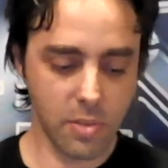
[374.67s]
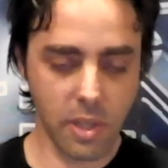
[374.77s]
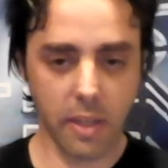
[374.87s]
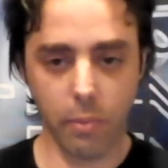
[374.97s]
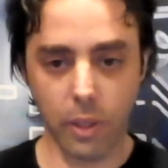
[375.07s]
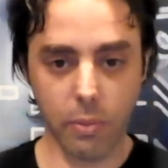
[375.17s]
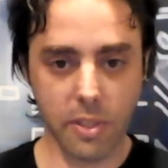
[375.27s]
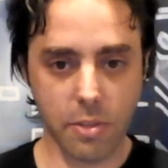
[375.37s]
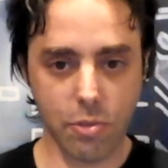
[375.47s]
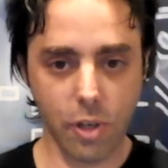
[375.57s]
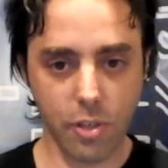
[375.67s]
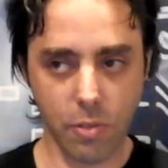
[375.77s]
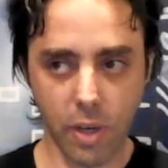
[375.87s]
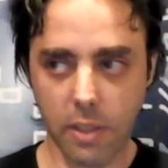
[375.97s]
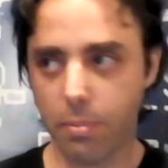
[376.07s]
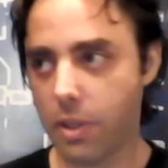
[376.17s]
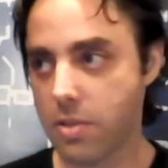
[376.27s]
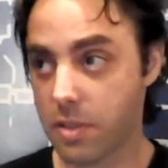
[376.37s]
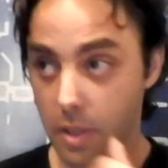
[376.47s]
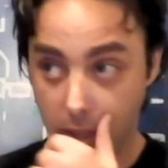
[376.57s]
like a win-win situation, right?
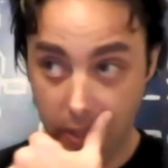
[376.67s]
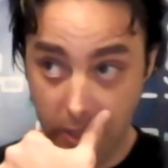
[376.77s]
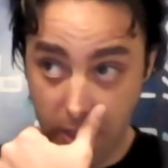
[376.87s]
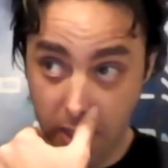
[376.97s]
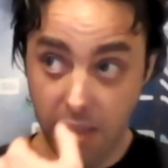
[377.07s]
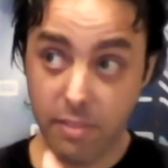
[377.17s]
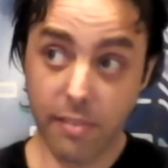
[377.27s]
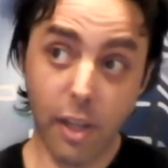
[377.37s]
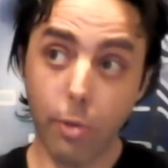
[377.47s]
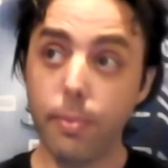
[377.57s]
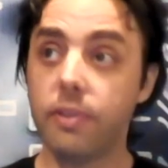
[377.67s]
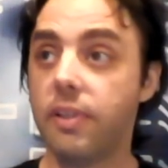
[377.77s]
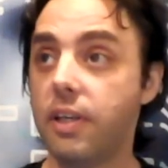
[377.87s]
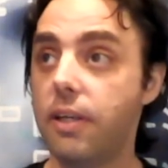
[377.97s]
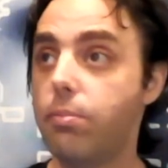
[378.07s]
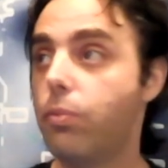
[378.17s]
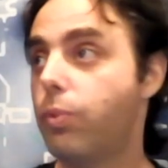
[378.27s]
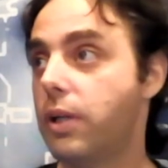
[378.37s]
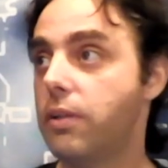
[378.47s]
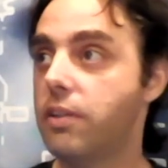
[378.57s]
Because if development team
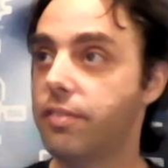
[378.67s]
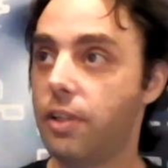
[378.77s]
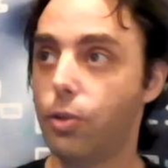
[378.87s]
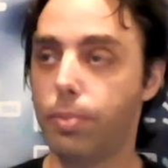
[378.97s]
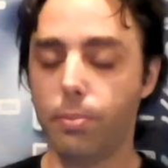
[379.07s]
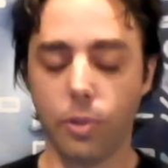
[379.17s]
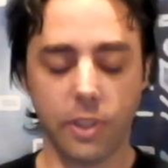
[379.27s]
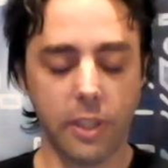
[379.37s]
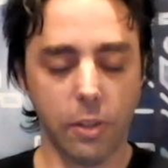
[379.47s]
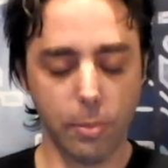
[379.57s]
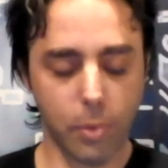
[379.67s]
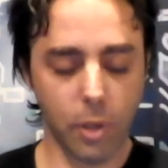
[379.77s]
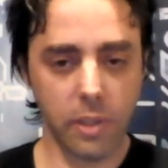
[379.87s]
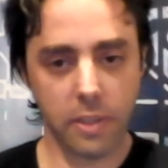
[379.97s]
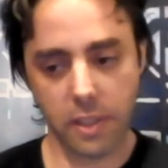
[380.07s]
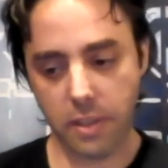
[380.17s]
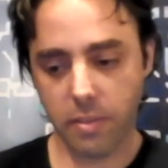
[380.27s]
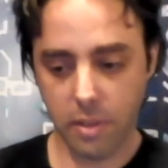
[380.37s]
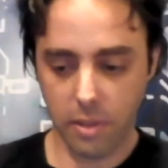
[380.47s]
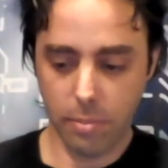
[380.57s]
will develop a more secure product
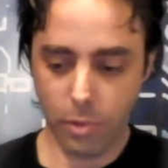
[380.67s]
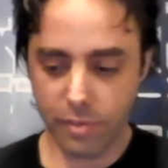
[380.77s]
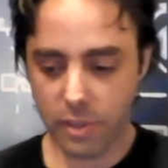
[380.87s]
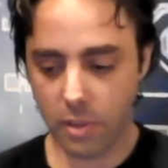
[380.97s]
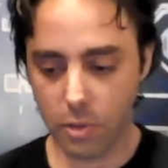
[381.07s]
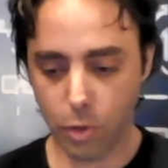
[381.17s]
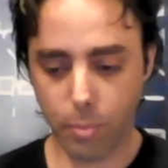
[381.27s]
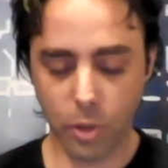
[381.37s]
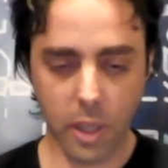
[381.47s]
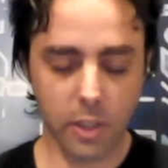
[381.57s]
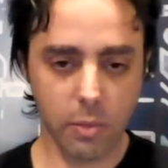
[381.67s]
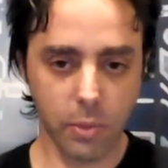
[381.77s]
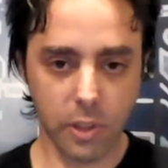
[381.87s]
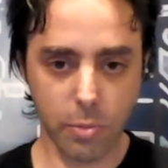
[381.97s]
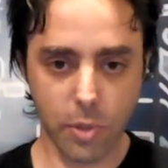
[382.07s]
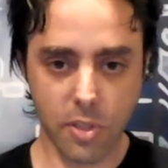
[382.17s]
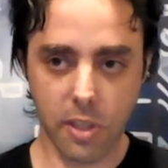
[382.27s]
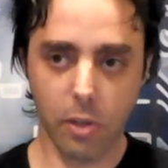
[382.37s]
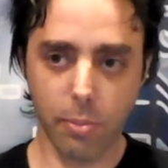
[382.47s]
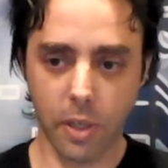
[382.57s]
and move it along to production when it's more
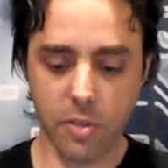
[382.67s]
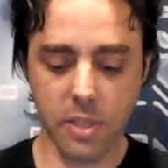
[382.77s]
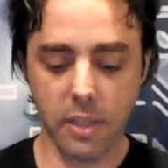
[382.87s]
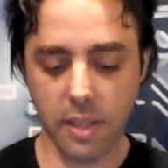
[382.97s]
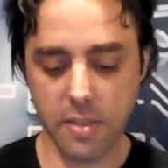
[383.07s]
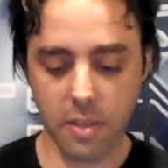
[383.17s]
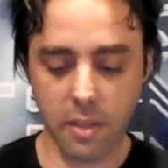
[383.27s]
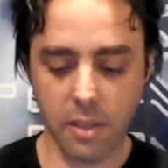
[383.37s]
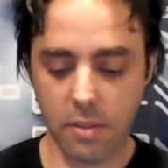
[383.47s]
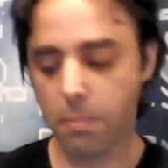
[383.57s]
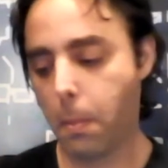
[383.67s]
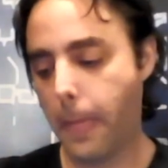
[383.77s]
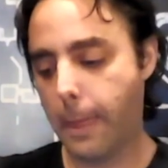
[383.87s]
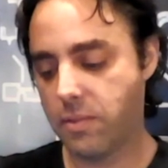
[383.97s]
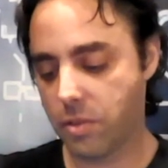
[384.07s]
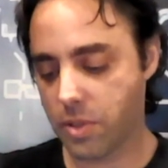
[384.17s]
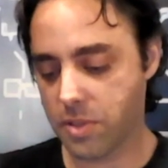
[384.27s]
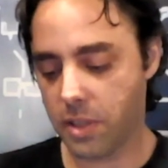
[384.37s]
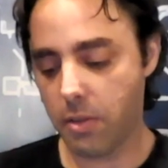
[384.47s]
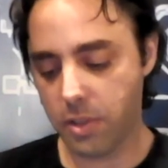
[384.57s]
secure because they tested it, so the
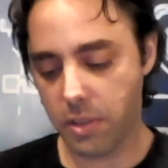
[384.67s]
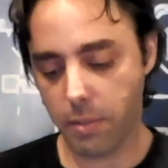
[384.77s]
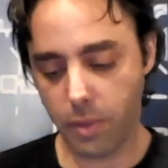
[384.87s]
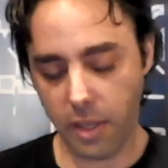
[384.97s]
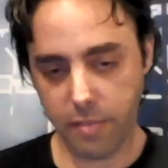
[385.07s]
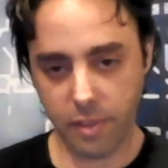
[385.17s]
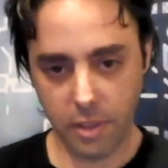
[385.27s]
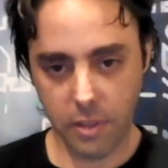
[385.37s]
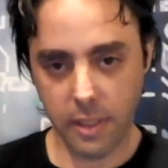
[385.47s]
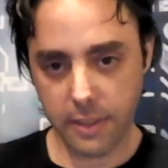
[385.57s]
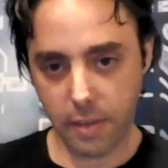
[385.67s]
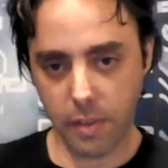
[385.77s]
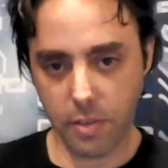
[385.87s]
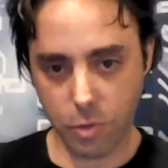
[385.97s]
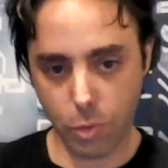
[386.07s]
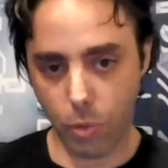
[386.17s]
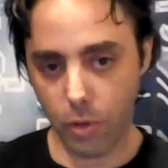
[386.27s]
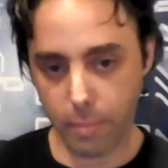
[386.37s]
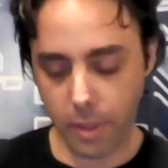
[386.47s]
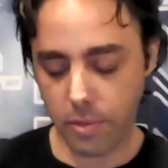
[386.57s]
security team have less things to
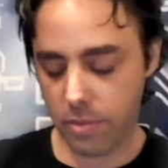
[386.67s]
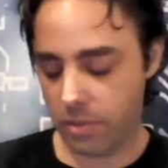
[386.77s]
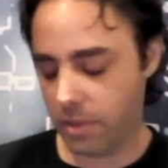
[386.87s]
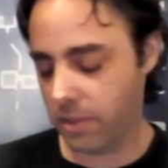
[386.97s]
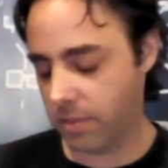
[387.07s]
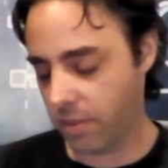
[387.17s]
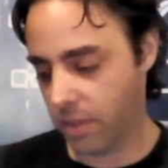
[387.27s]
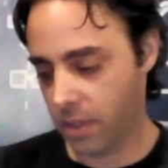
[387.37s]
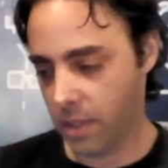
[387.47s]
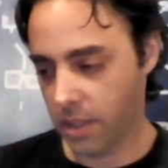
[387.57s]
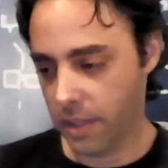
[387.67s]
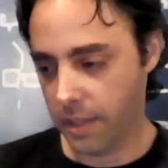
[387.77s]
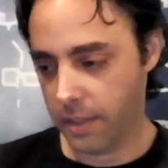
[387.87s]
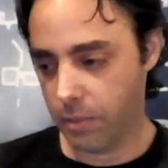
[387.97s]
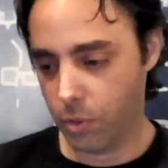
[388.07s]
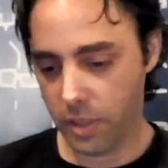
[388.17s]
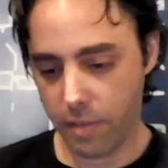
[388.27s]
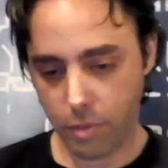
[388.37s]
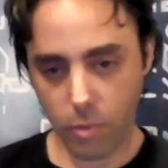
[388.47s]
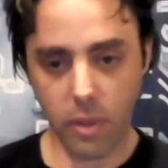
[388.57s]
worry about, and they won't
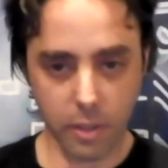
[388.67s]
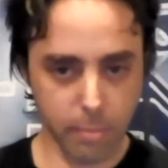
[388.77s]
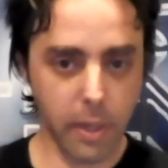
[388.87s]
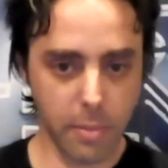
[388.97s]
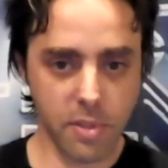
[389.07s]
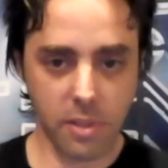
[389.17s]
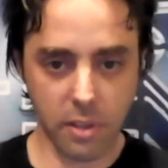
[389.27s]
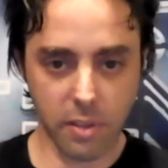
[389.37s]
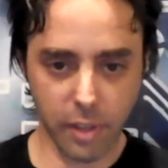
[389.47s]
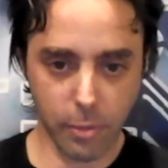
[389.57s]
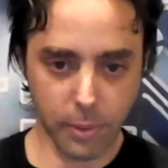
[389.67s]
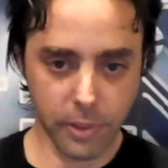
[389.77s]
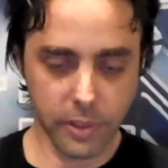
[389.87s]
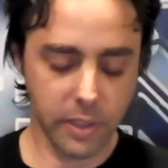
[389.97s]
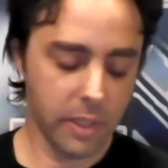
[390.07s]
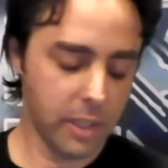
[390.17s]
have to babysit the developers.